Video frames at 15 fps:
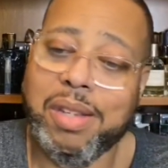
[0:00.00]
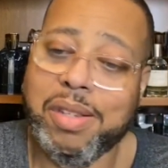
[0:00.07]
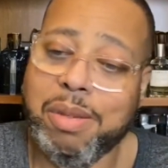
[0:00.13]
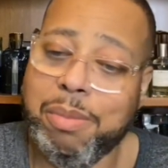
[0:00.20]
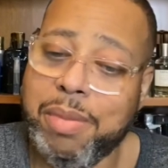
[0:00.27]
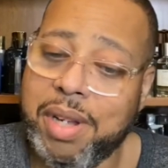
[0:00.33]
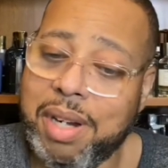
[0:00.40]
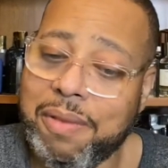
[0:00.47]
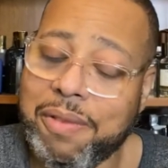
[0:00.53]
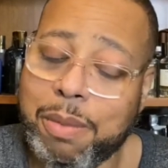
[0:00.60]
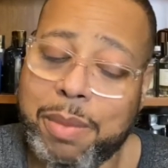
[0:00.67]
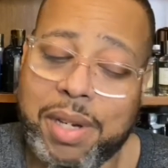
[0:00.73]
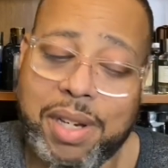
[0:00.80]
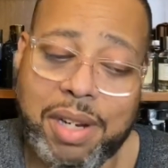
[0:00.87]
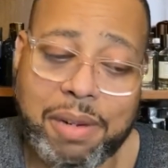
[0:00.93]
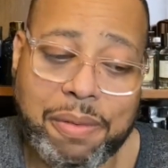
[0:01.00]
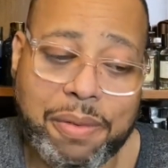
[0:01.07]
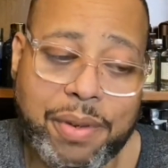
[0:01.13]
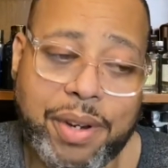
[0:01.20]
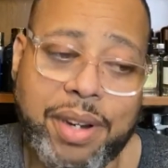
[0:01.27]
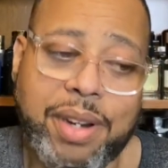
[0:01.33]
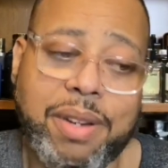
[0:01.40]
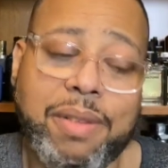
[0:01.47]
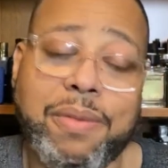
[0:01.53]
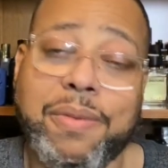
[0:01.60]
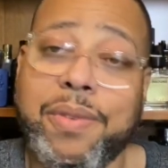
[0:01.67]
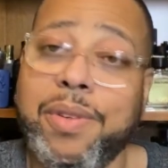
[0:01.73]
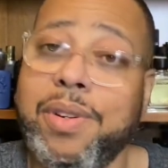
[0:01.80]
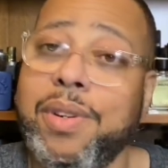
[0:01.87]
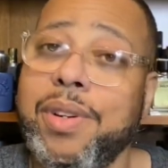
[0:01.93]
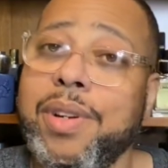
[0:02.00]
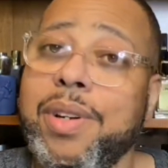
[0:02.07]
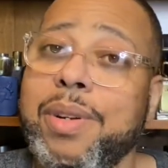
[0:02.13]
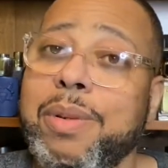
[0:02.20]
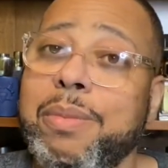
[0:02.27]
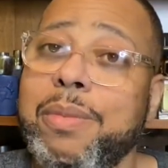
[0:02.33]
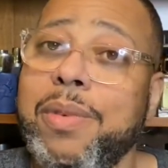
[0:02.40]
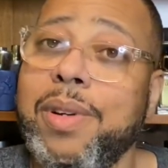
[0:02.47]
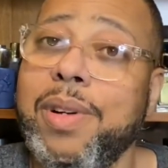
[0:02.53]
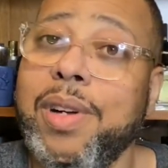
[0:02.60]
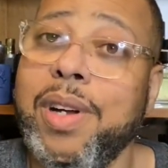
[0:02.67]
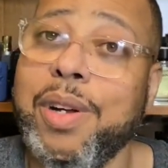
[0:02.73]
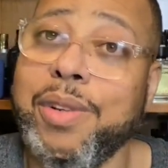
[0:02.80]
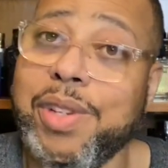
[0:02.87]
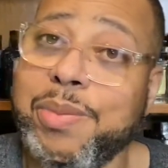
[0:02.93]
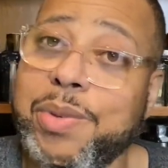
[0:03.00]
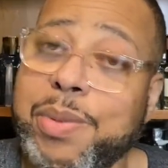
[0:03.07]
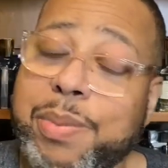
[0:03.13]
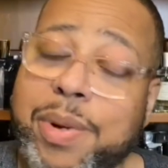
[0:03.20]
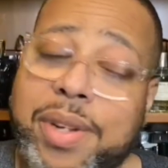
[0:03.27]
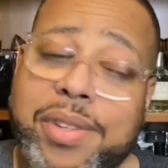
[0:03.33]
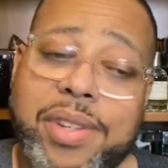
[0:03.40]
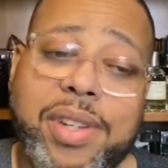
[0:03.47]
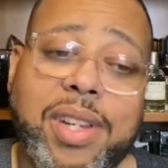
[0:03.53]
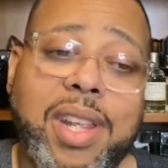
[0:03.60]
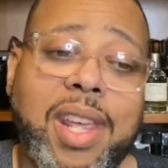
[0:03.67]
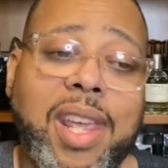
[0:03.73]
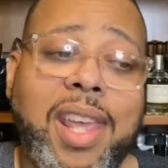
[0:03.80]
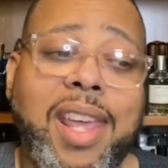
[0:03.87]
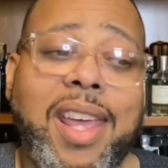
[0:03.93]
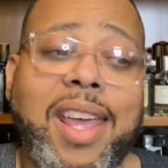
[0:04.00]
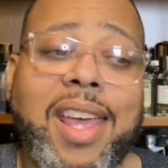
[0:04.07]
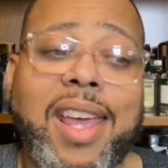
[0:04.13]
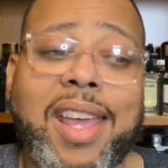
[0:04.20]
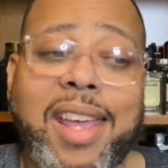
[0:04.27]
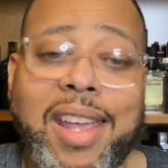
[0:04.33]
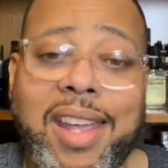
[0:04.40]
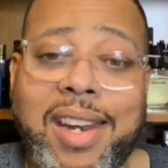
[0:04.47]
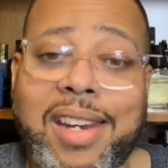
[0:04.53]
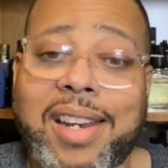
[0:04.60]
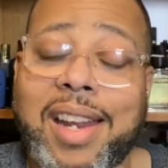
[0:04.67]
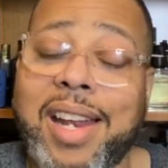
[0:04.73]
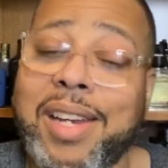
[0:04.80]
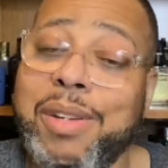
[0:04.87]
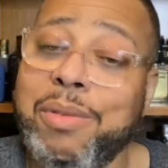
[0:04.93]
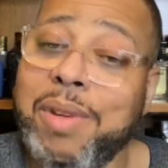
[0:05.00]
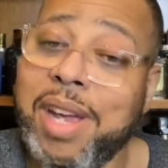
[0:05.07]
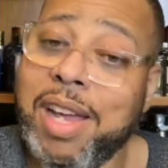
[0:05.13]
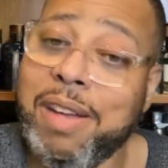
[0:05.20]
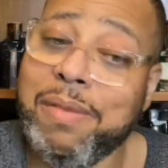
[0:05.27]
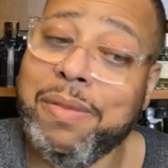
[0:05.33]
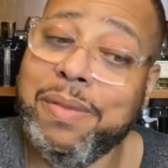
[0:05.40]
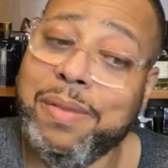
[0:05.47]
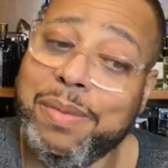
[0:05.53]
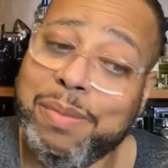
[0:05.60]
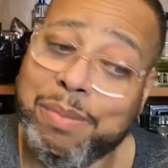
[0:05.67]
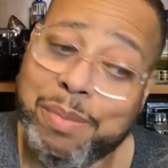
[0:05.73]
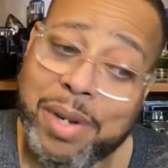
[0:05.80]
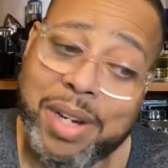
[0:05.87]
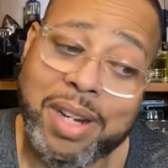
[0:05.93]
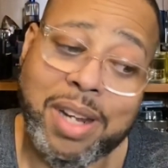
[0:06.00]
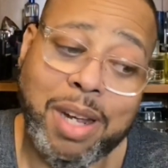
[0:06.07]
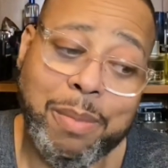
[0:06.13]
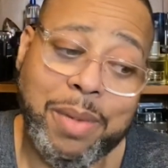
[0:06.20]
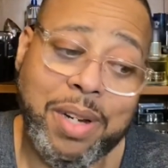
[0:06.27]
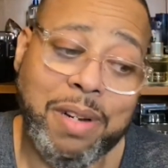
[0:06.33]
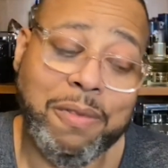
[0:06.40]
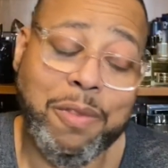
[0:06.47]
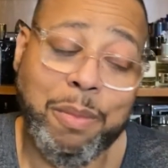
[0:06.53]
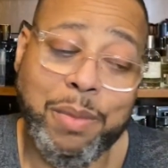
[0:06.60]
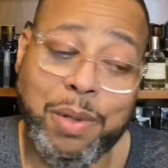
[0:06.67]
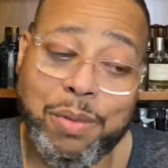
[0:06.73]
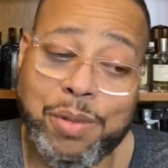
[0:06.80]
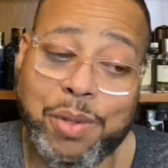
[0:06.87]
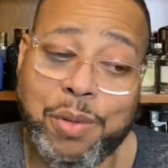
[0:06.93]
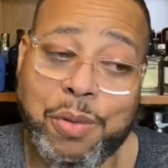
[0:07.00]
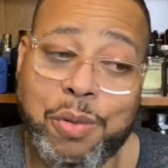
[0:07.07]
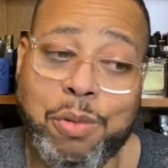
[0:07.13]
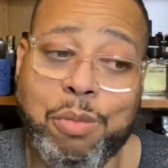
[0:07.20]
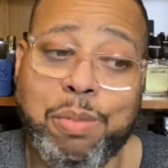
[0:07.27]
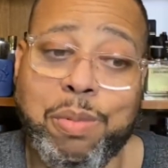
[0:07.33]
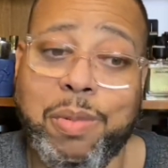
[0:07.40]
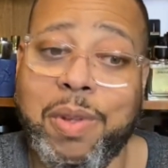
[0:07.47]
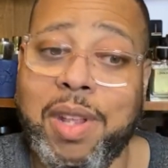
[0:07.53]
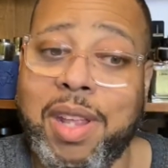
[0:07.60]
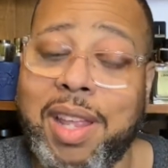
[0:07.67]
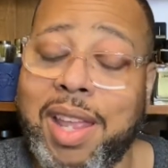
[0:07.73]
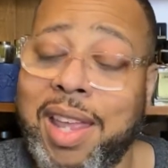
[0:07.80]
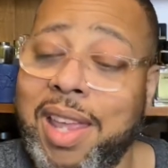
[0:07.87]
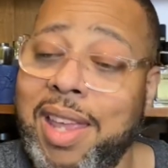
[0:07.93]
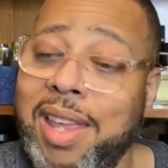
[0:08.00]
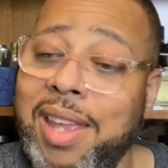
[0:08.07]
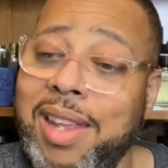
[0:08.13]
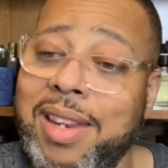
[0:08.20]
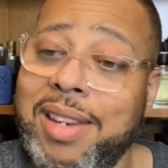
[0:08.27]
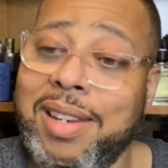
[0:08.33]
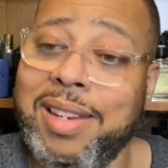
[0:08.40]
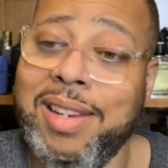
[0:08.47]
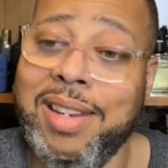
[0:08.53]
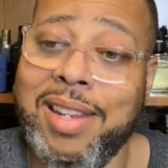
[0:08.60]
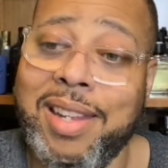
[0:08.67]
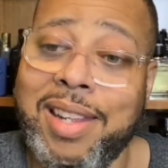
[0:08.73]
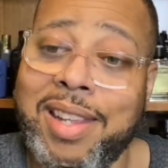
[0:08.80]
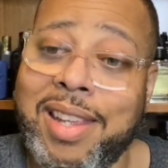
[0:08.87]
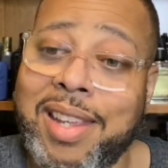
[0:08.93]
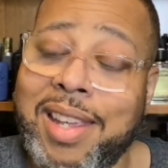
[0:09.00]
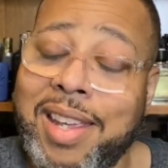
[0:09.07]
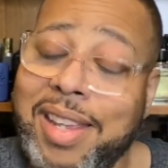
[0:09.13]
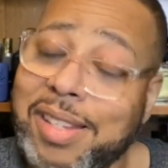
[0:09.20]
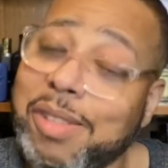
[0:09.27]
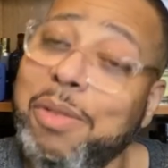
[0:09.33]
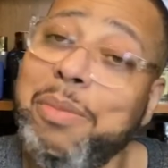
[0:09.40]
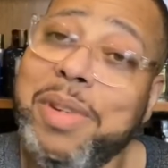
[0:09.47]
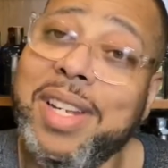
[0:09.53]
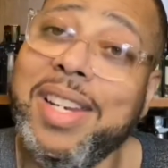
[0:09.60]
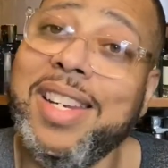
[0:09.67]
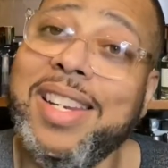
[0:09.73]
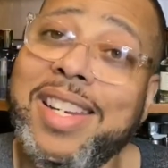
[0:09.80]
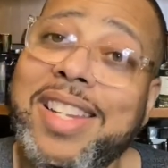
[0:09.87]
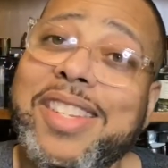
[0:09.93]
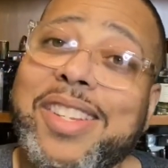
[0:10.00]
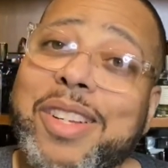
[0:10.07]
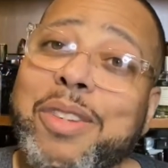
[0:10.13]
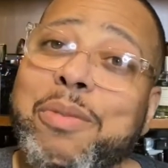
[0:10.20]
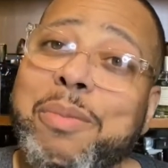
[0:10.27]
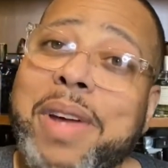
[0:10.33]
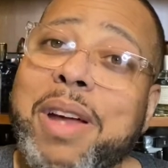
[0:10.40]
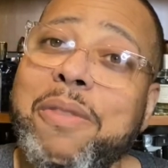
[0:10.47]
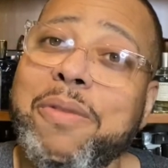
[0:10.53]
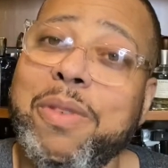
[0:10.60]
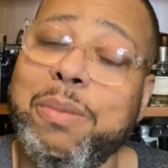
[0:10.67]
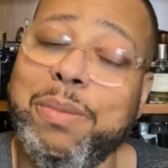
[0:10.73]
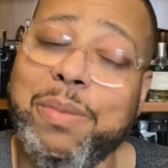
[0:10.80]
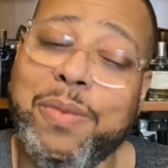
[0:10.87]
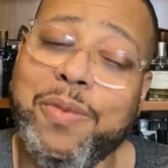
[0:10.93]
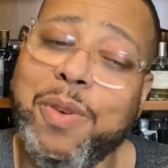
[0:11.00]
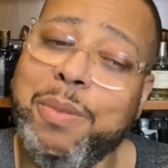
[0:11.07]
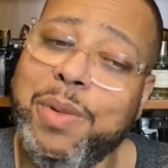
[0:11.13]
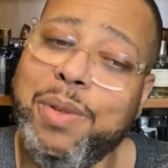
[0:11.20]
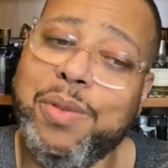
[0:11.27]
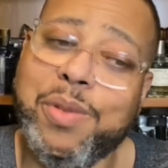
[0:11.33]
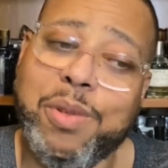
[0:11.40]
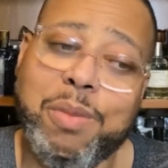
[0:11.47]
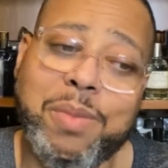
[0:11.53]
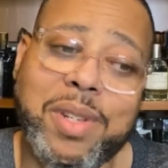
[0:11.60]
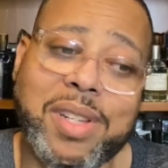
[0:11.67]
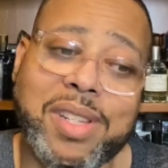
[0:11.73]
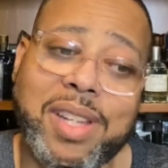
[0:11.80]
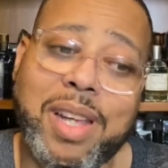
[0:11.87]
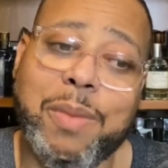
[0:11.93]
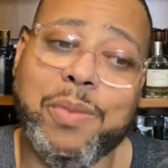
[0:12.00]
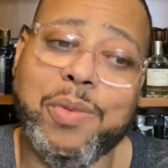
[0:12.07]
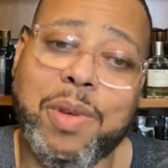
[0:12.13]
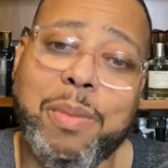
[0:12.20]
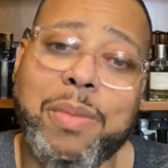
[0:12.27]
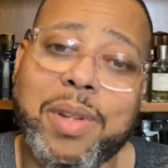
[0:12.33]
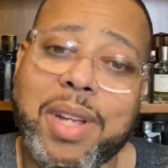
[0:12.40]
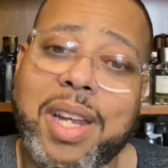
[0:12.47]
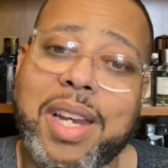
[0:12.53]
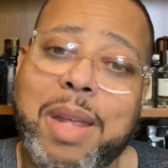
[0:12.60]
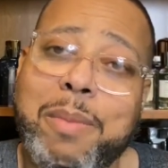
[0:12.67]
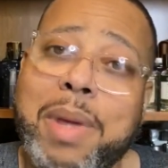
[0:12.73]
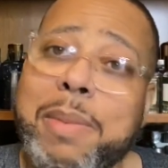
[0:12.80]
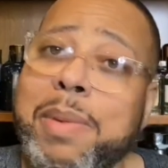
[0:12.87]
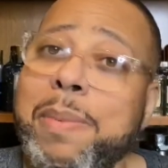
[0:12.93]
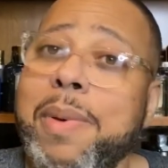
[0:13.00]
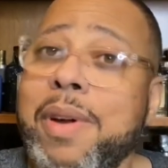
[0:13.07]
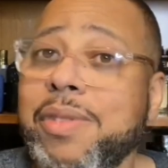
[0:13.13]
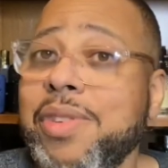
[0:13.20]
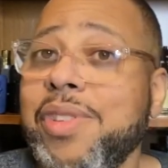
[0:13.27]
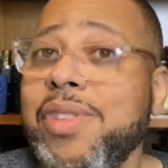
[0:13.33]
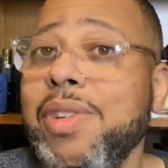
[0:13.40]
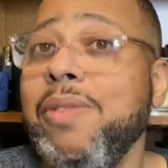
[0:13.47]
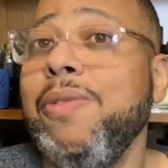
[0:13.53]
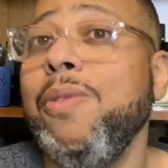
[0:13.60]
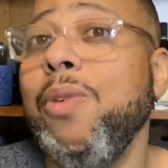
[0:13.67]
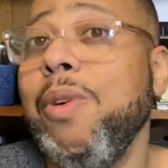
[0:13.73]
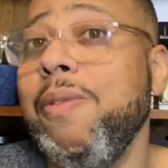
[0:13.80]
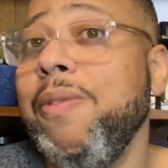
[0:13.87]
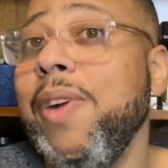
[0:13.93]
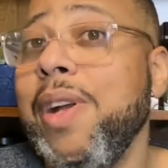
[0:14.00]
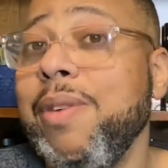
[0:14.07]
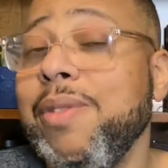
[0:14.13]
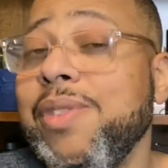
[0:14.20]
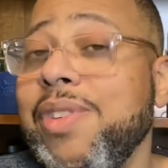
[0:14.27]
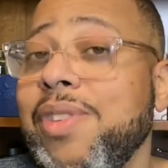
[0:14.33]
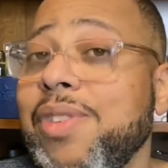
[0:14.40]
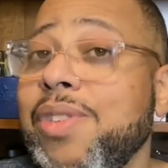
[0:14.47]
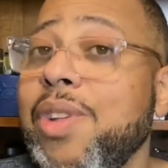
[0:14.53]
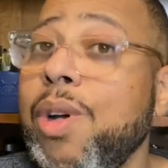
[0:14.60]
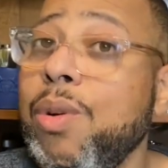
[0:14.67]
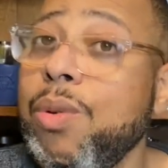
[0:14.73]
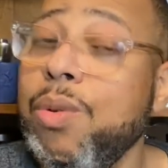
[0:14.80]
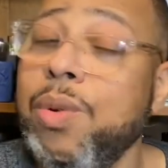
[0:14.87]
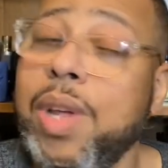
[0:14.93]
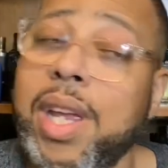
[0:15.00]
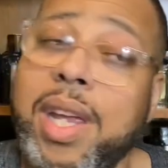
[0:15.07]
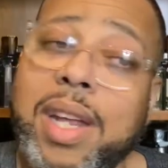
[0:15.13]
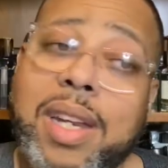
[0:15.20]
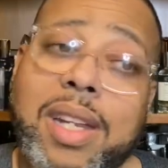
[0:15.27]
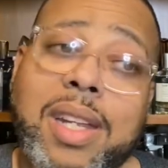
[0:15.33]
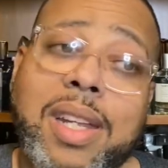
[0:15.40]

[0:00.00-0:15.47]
money from a dear friend for a Christmas present, and I do have money coming in from YouTube, and it's gonna be a decent little amount from YouTube this time. So I'm looking at maybe purchasing 4 fragrances total, and